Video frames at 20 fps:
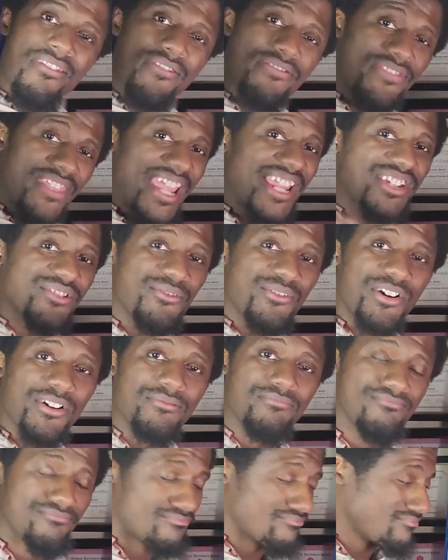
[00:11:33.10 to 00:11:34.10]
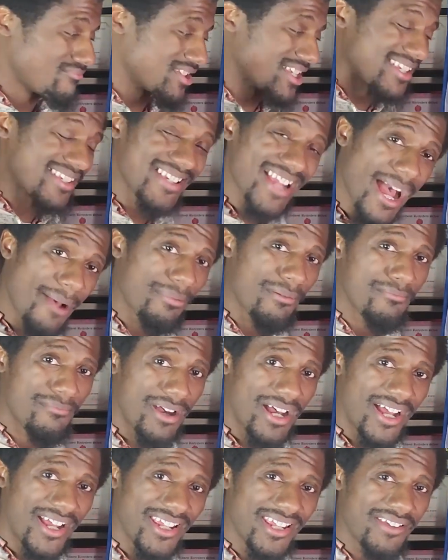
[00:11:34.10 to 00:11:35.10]
Thanks for stopping
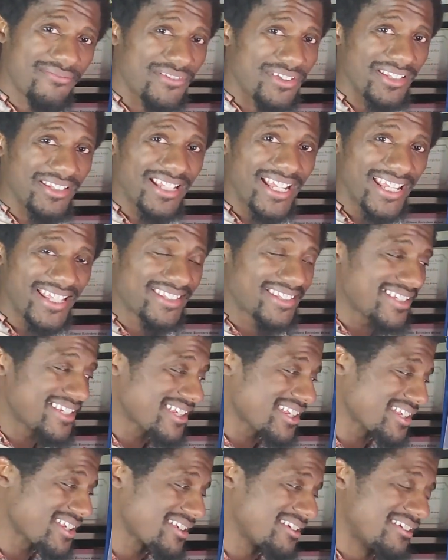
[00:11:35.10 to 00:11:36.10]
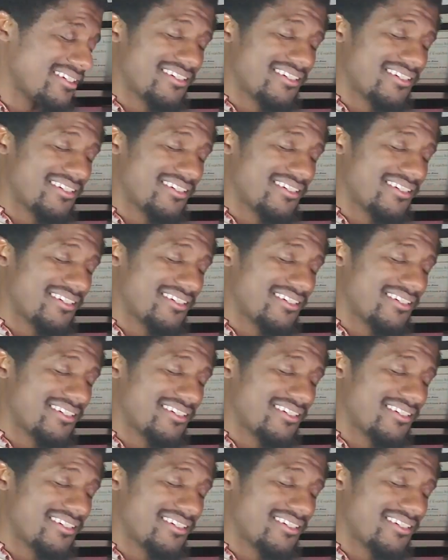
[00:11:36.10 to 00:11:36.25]
by. If you like this,